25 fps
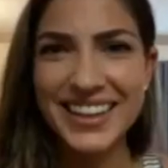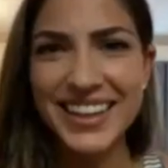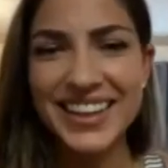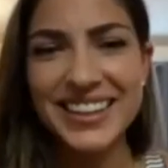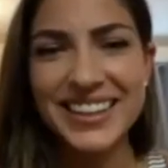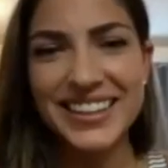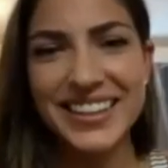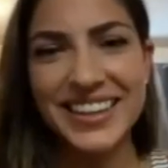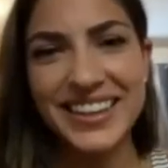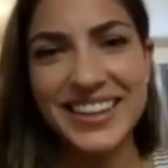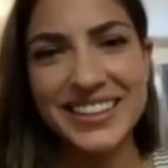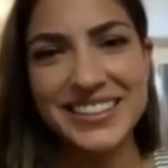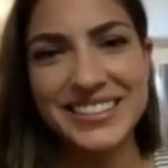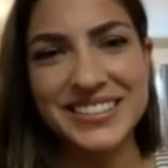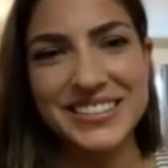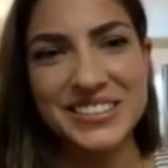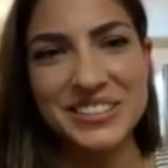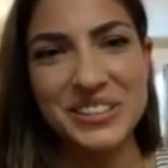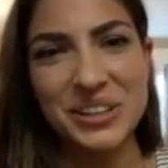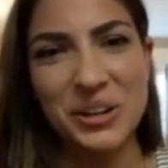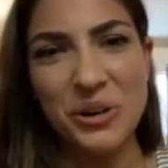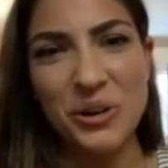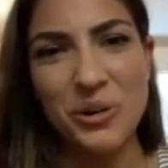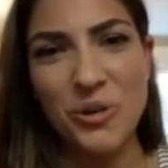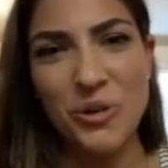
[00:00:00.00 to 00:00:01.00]
Yes,
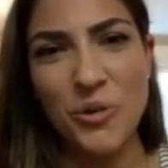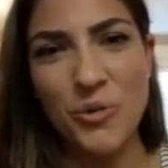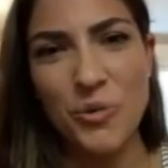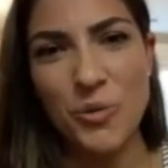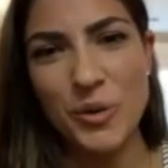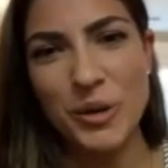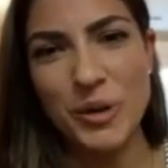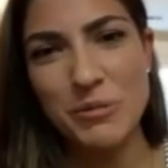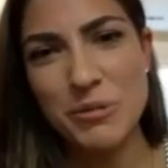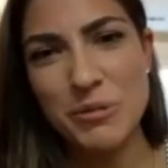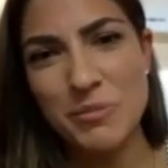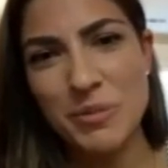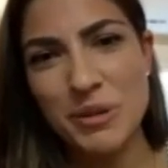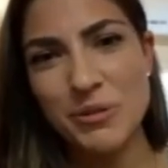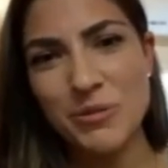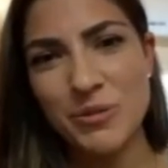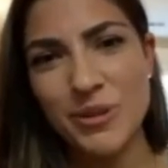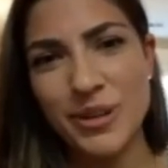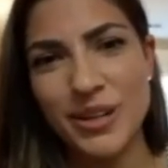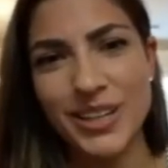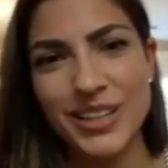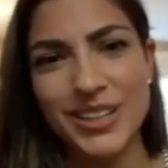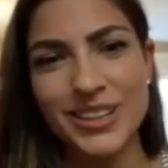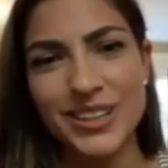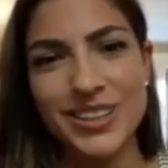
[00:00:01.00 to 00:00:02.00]
so we will be
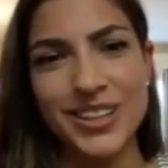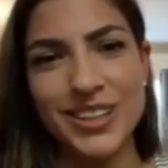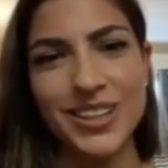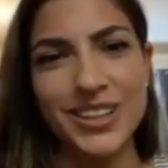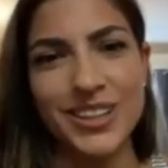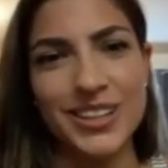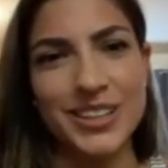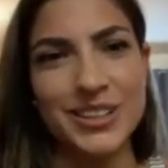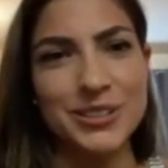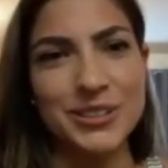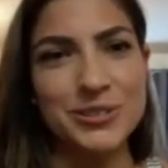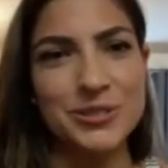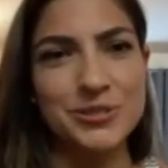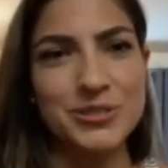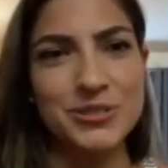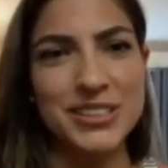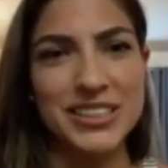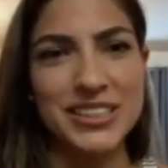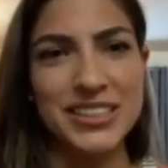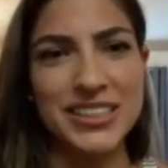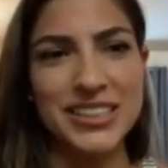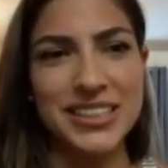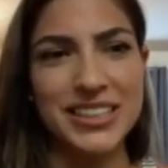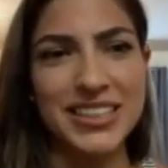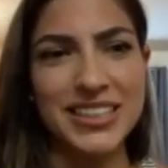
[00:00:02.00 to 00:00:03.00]
wearing the
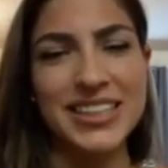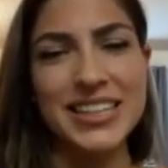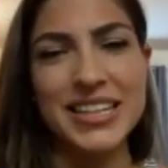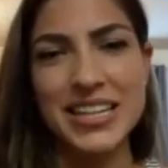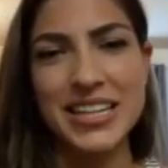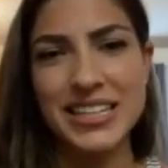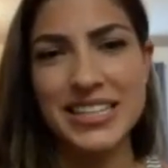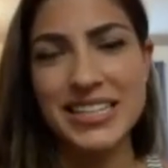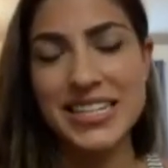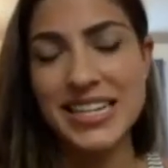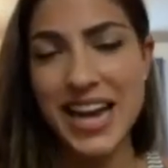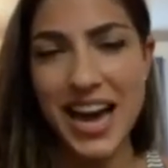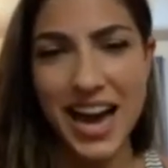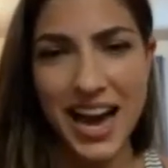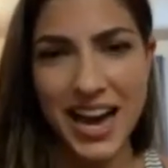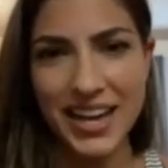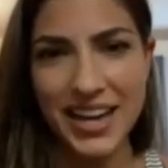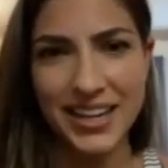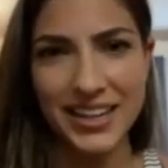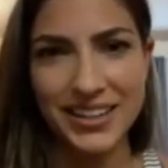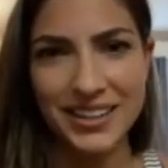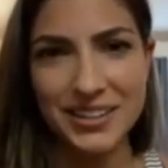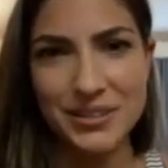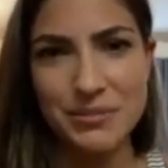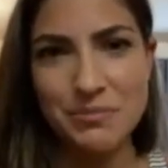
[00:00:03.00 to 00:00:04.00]
EOD
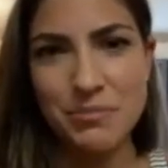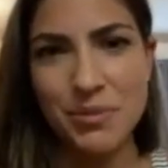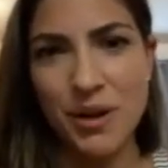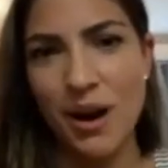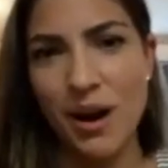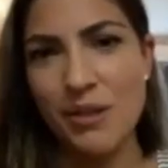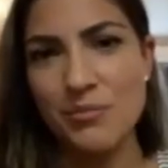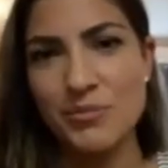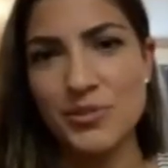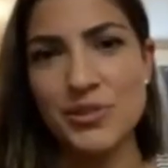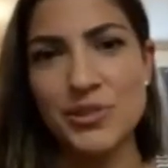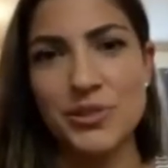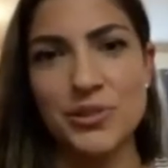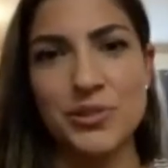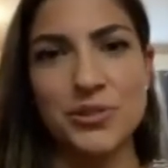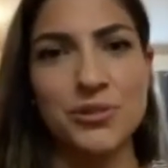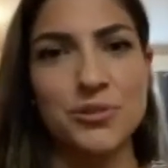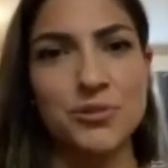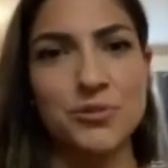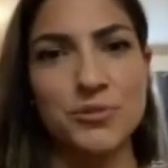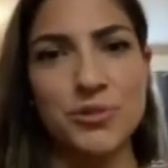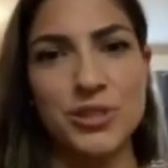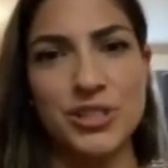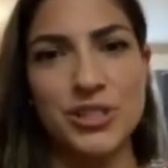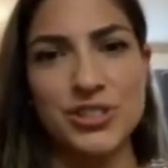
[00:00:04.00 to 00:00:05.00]
9 bomb
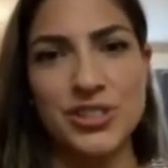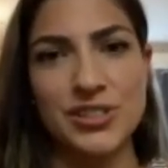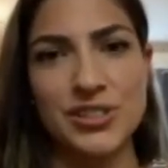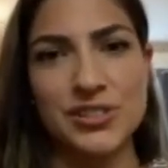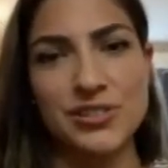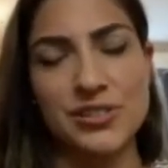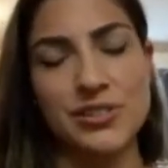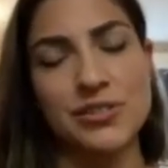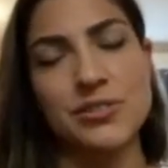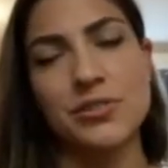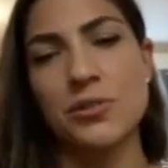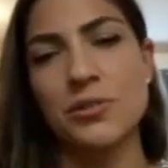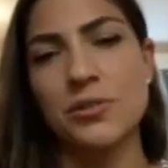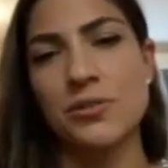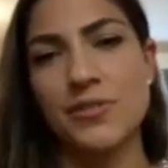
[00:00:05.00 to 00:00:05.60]
suit, which is a total